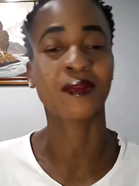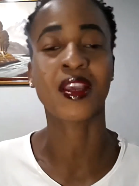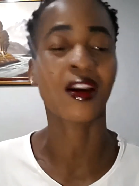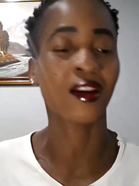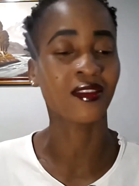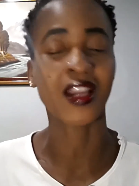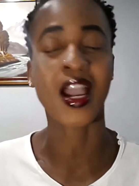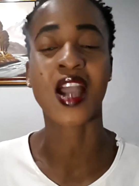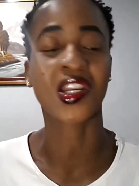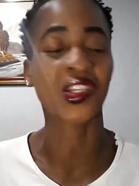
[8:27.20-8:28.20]
uh,
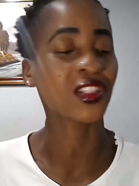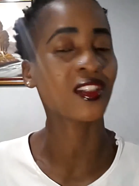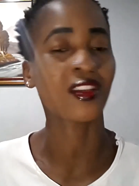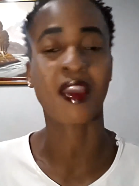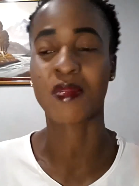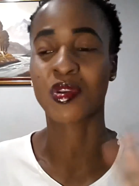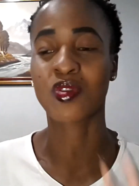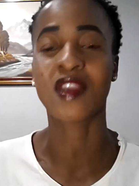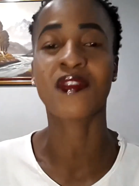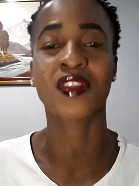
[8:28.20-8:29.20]
charged and make sure
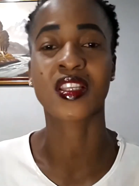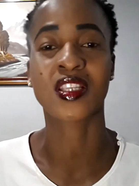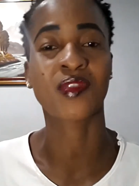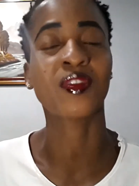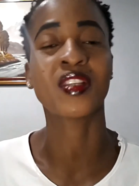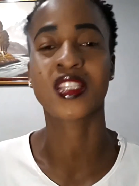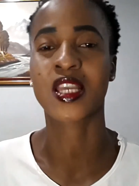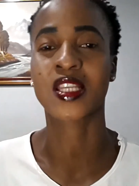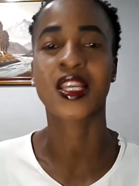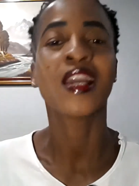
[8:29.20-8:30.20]
everything is fully
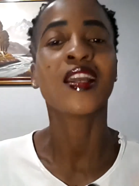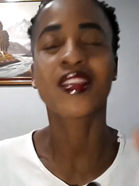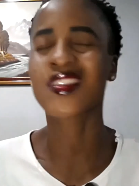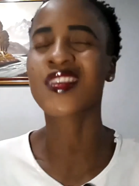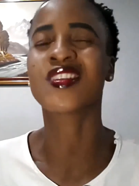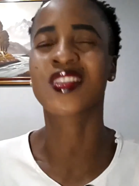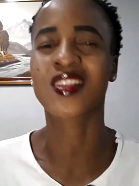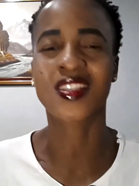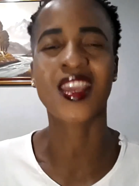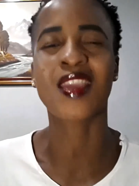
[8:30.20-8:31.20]
charged. The thing is the
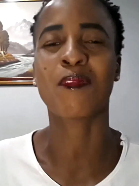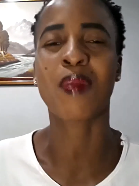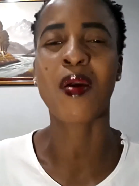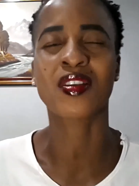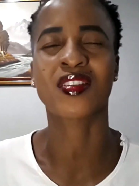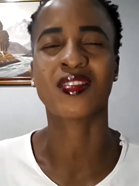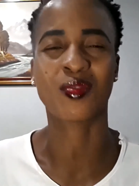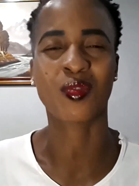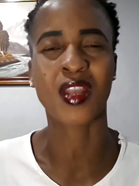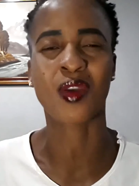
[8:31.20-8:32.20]
day power is
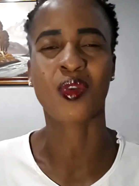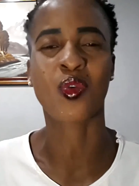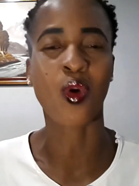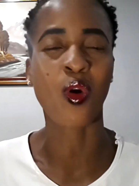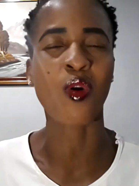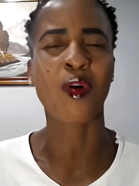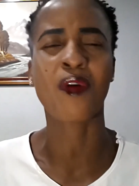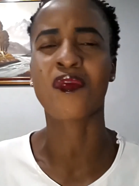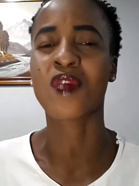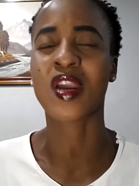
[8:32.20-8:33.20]
gonna go
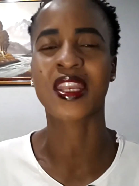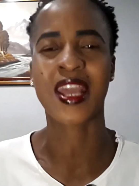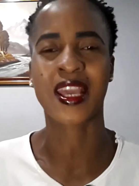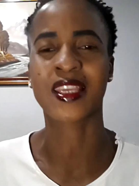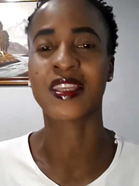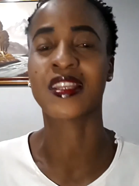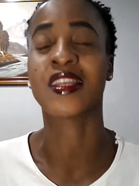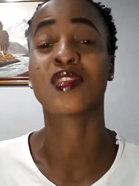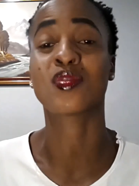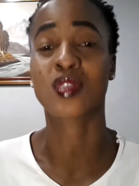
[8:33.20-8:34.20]
off
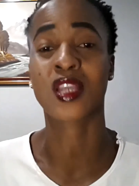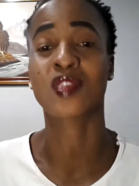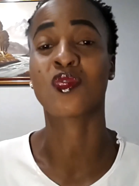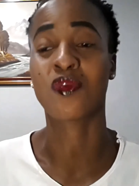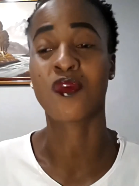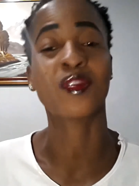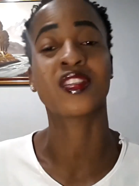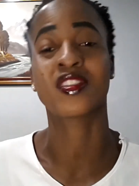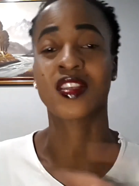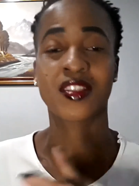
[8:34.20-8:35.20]
unganakile just cut your phone
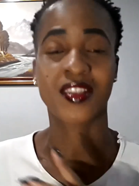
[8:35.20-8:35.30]
is just